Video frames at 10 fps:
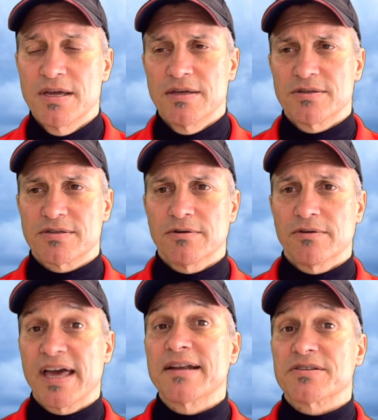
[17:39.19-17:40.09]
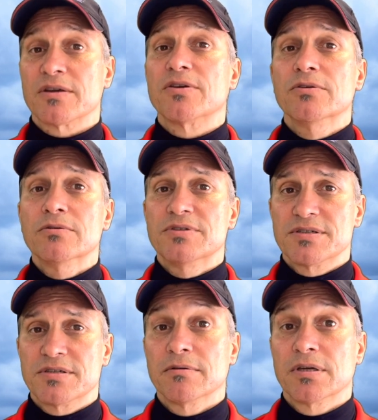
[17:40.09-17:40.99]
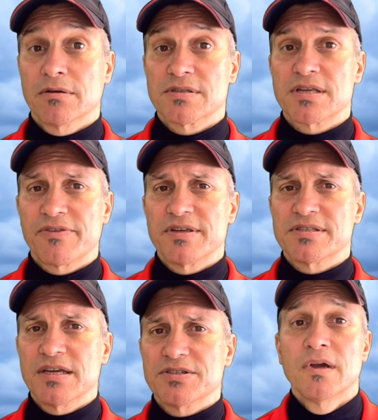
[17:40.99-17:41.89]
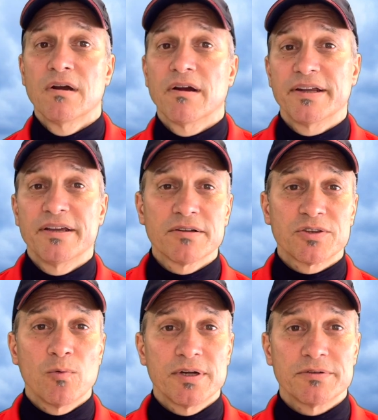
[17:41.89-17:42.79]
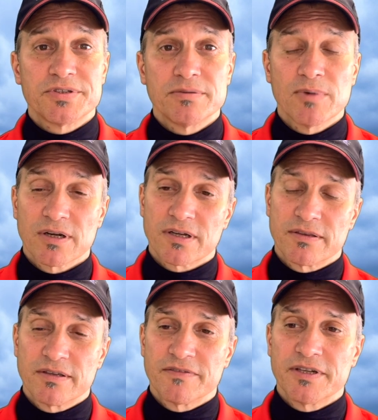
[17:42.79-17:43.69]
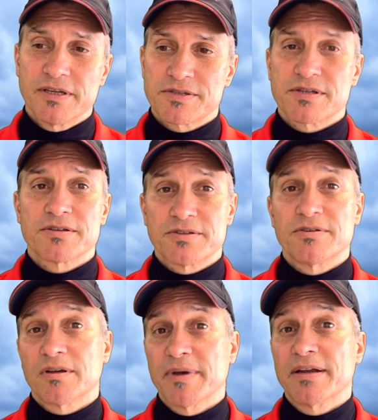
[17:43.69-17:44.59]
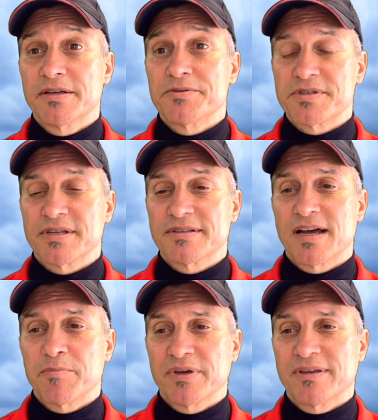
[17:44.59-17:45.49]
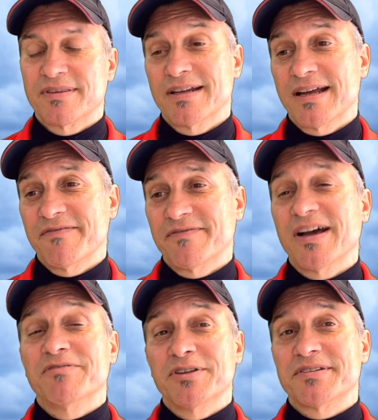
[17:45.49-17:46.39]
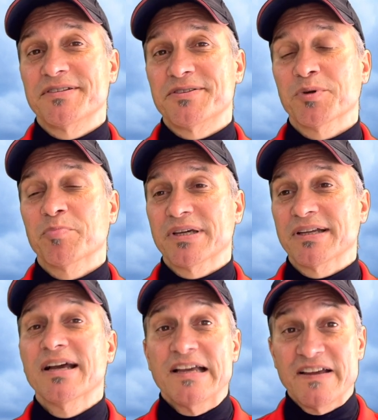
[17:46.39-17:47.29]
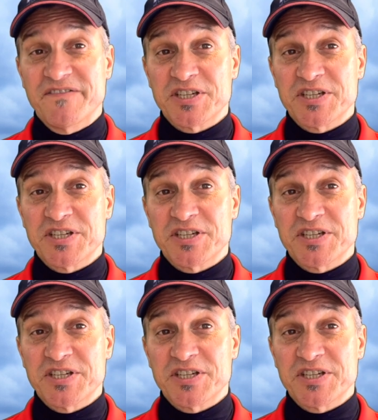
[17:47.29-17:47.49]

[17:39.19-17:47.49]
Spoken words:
So that is a huge issue here in Southeast Asia. All right, here at the 102 mark, the video starts to talk about an interesting topic that I've looked into a bit, fish